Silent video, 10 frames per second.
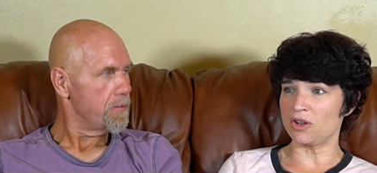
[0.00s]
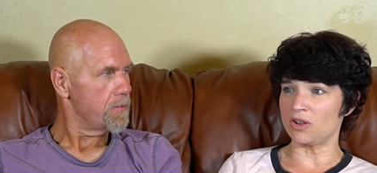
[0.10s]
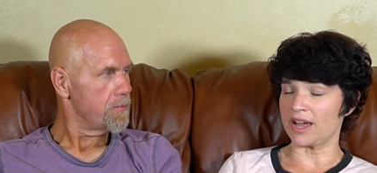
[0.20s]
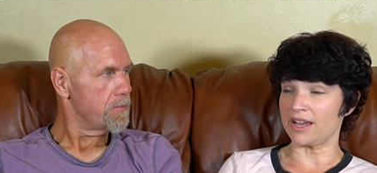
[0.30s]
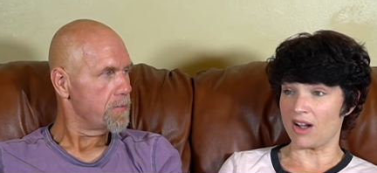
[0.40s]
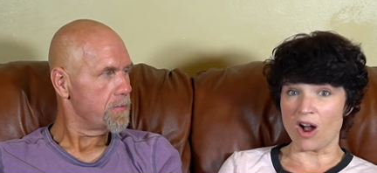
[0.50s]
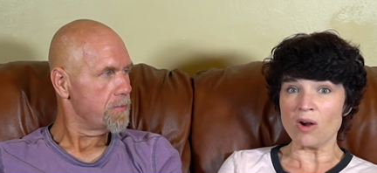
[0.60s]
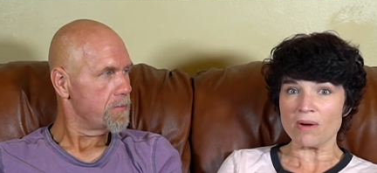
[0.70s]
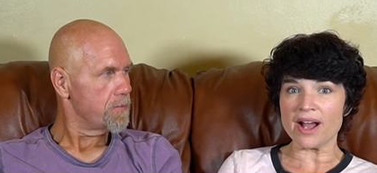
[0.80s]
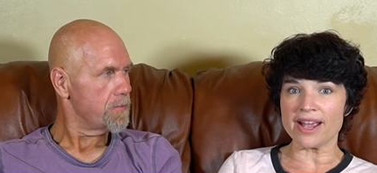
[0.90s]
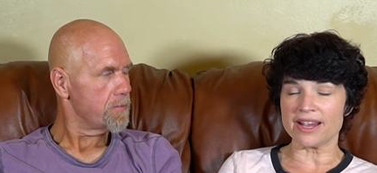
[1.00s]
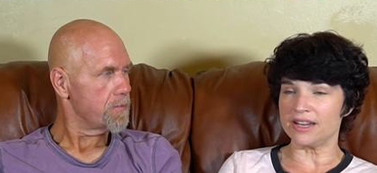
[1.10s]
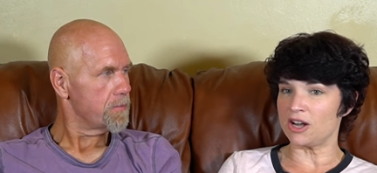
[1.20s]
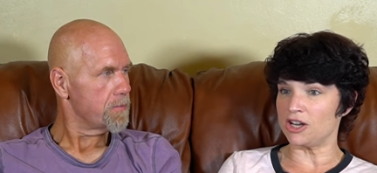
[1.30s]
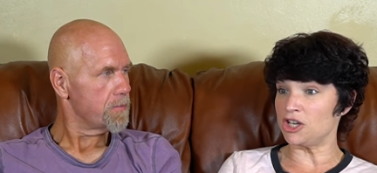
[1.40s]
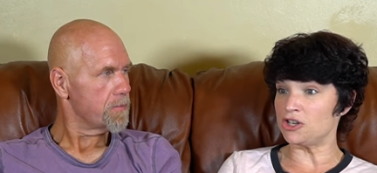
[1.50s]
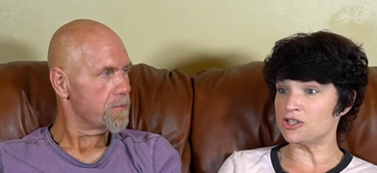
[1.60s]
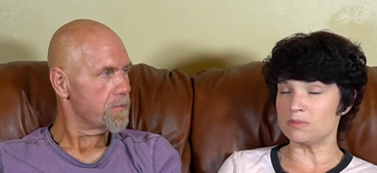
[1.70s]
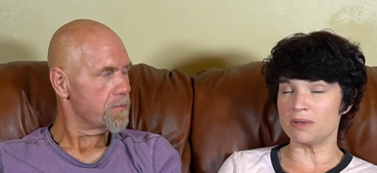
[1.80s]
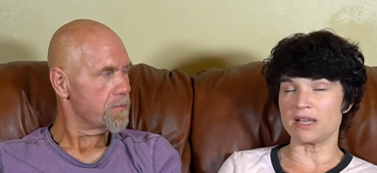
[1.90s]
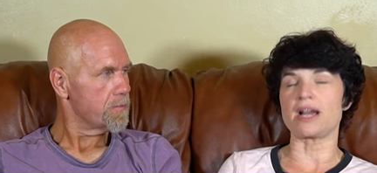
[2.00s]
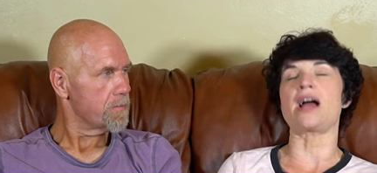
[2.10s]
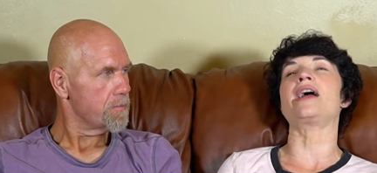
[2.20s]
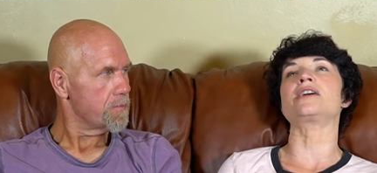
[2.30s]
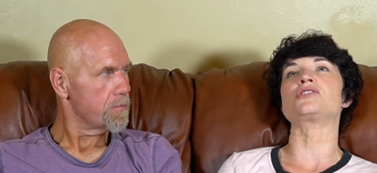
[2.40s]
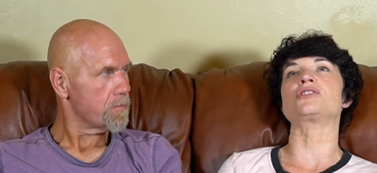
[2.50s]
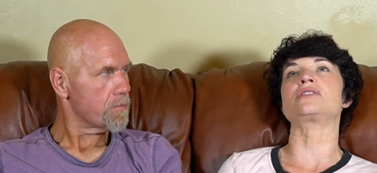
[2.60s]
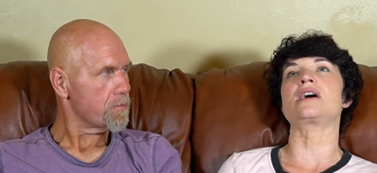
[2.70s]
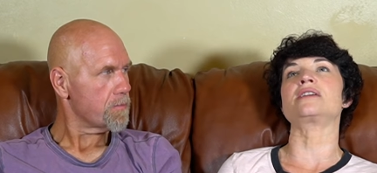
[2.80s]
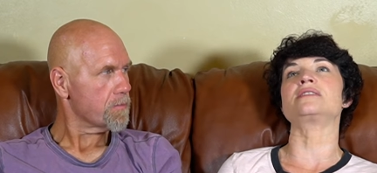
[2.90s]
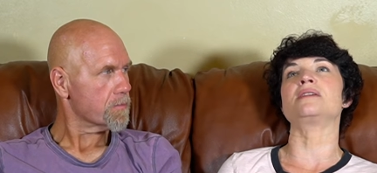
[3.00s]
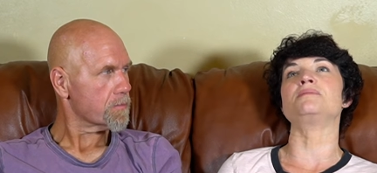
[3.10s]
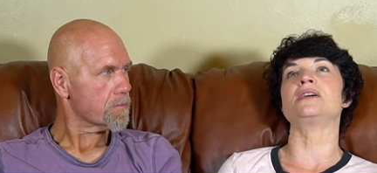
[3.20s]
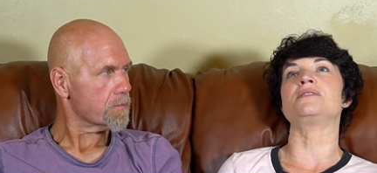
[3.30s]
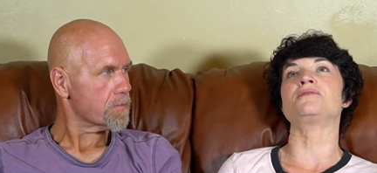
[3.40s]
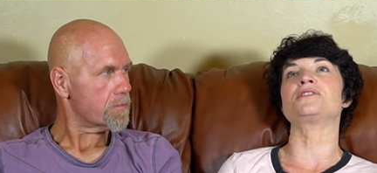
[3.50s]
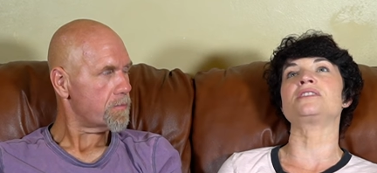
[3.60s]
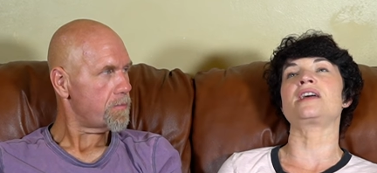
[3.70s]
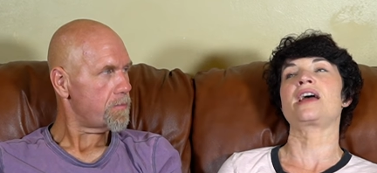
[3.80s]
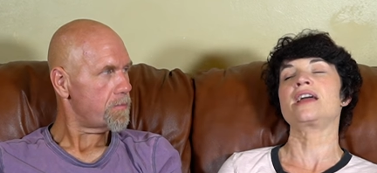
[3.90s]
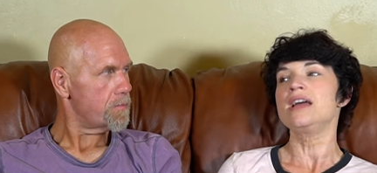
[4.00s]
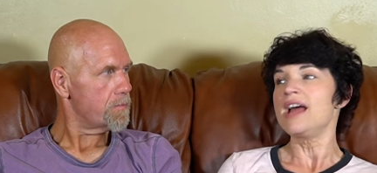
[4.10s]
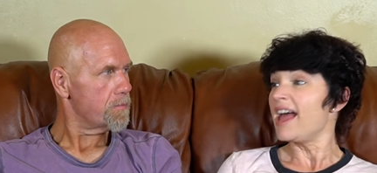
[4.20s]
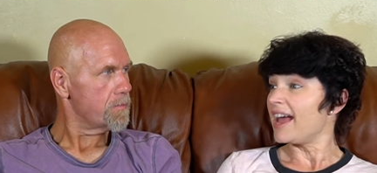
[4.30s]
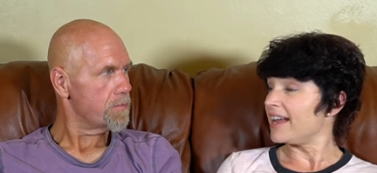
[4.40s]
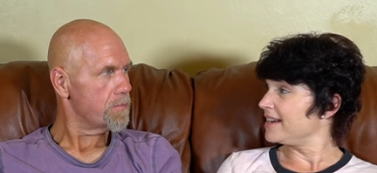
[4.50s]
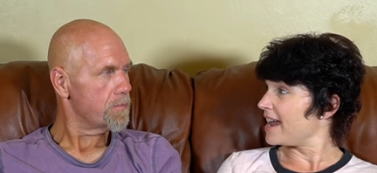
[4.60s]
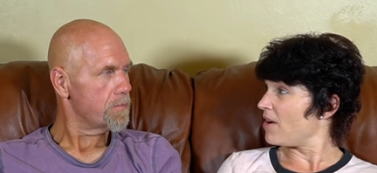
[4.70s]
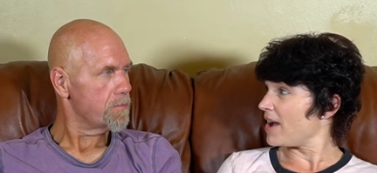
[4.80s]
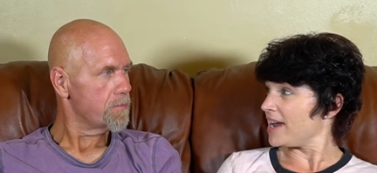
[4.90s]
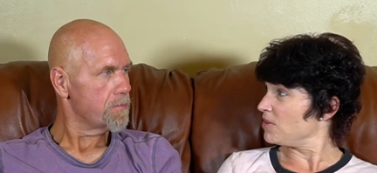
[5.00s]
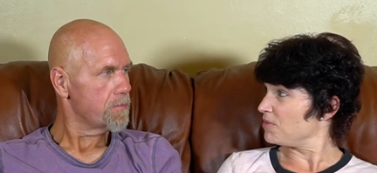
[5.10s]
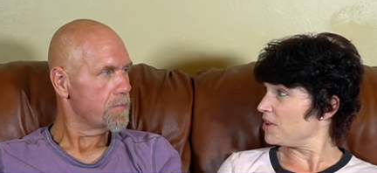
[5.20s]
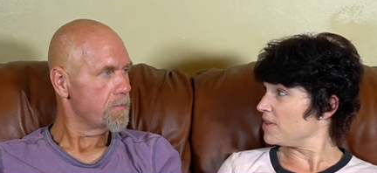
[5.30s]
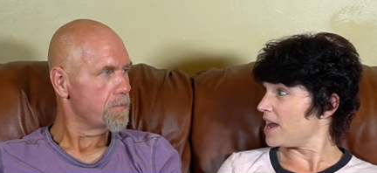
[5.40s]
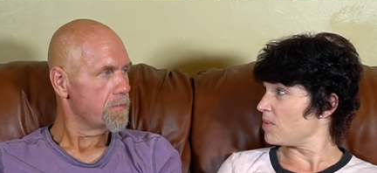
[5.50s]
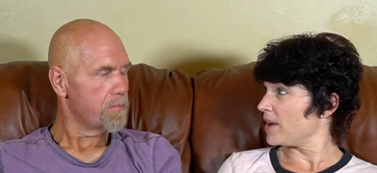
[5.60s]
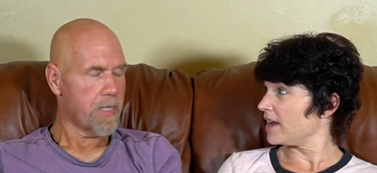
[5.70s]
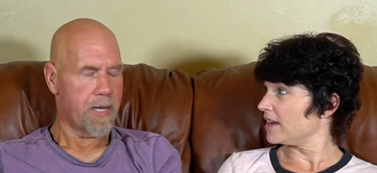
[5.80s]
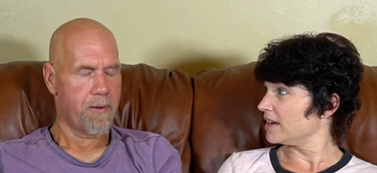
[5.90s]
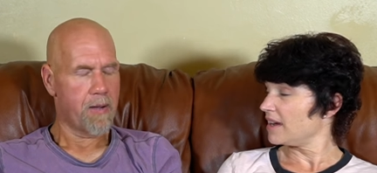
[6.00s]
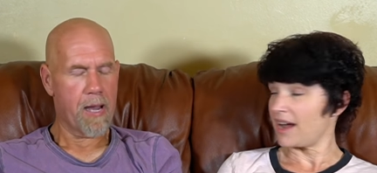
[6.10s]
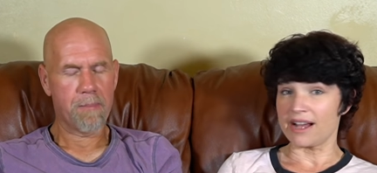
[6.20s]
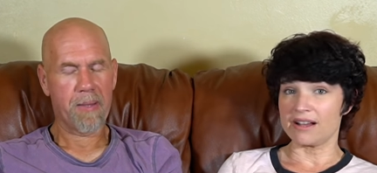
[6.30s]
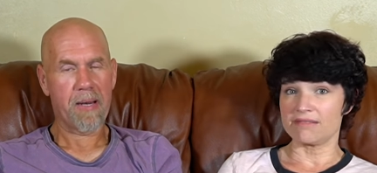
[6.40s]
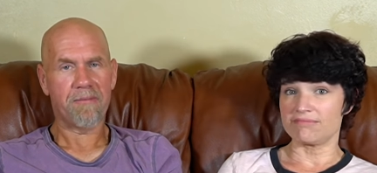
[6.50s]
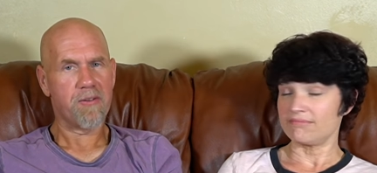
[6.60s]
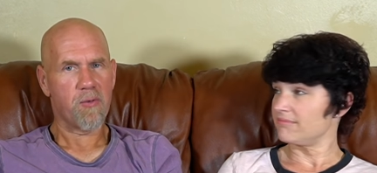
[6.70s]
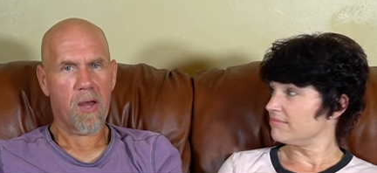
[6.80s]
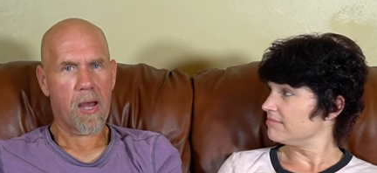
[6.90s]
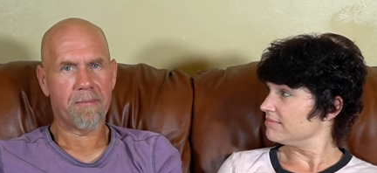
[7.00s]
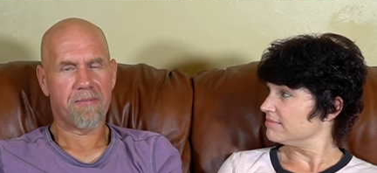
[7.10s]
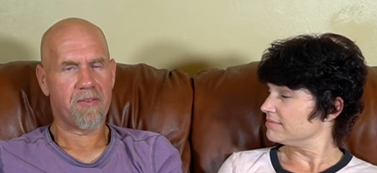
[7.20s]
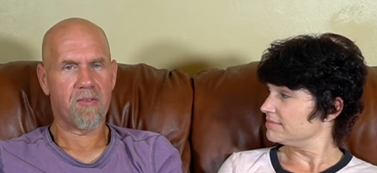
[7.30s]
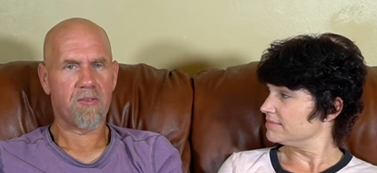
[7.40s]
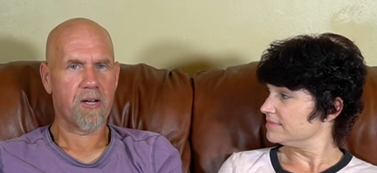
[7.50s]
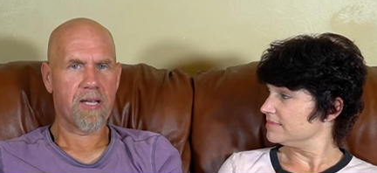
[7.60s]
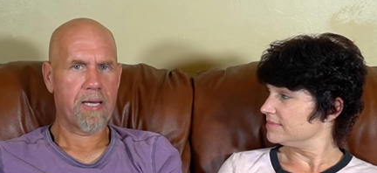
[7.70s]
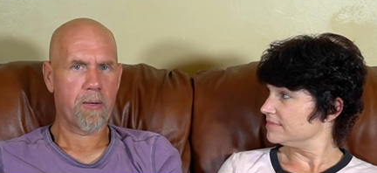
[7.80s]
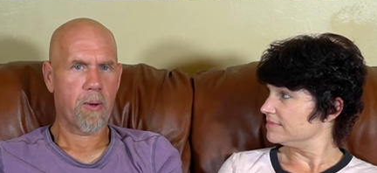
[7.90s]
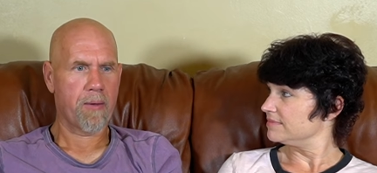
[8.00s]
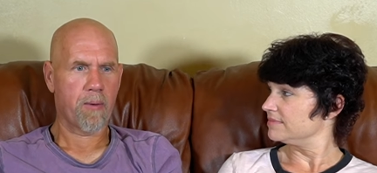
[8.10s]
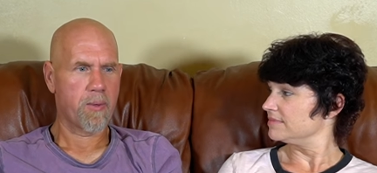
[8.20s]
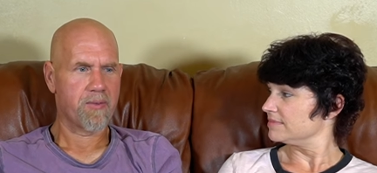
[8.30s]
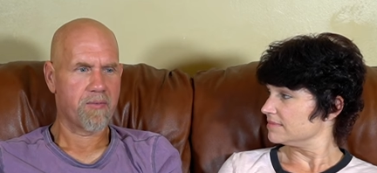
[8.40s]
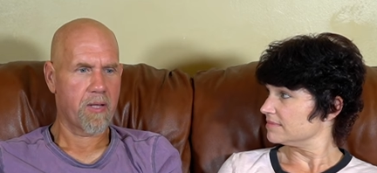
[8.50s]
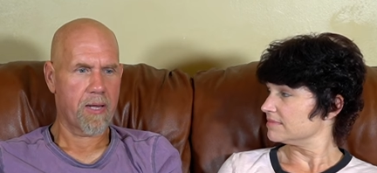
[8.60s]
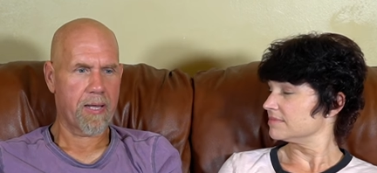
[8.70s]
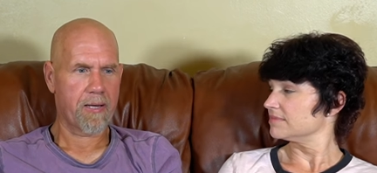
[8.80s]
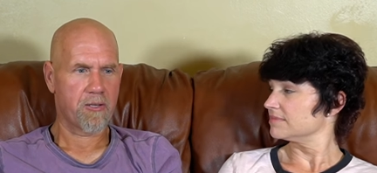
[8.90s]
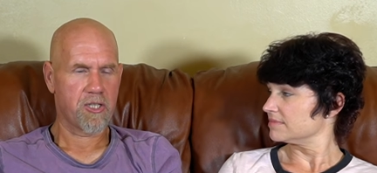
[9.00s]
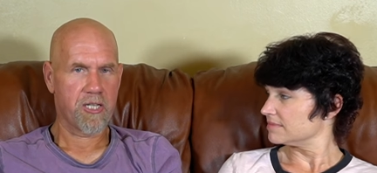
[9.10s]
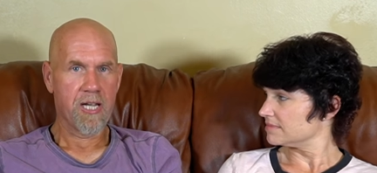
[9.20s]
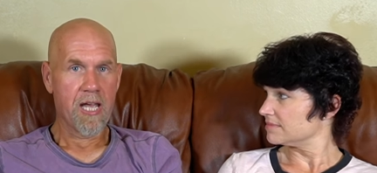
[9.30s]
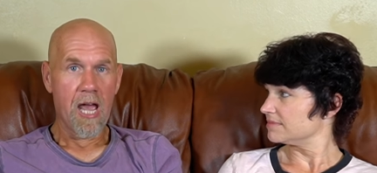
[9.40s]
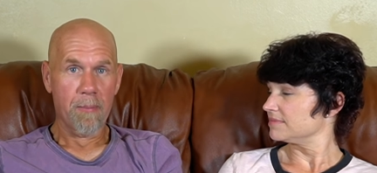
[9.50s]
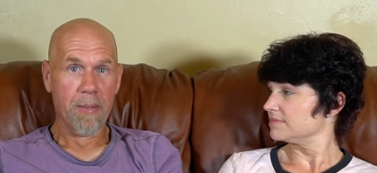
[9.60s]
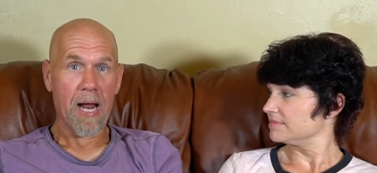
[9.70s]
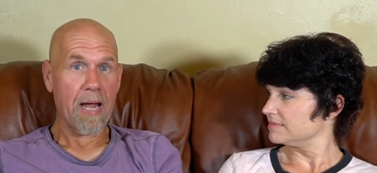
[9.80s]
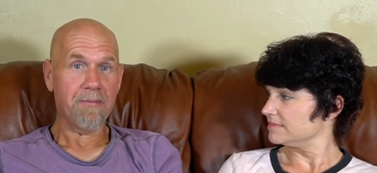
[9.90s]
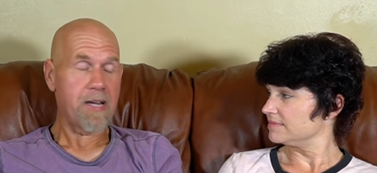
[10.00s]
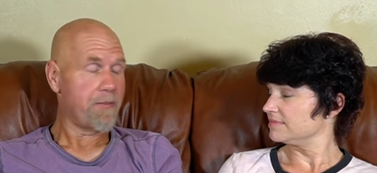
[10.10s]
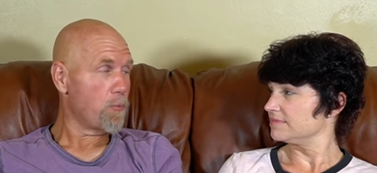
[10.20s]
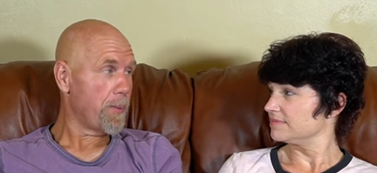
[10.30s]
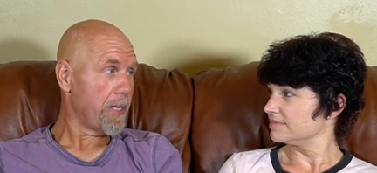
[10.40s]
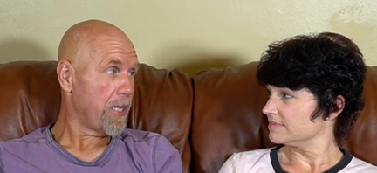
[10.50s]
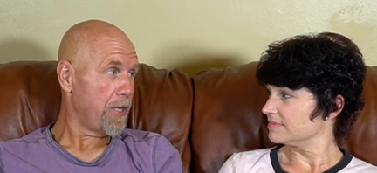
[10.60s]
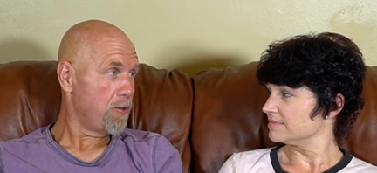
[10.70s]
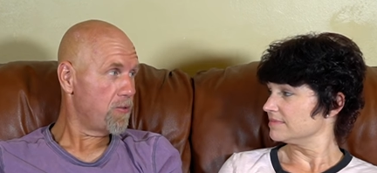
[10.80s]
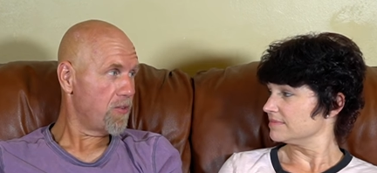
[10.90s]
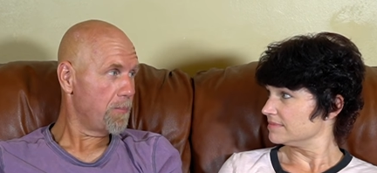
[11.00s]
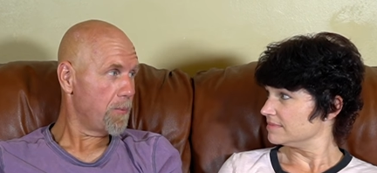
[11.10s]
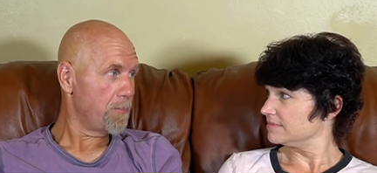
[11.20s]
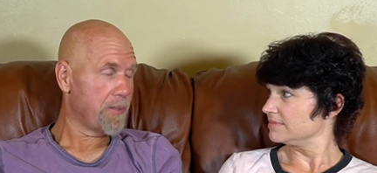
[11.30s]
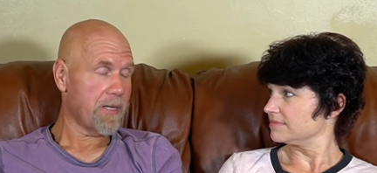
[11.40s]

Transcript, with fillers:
Speaker 1: feel like, all right, you know, it used to be like, I exercised, I'm done for today. And now I don't feel that way.
Speaker 2: No. I mean, first of all, I've since starting keto, I always have a lot of energy. I mean, I've never been a huge sleeper, but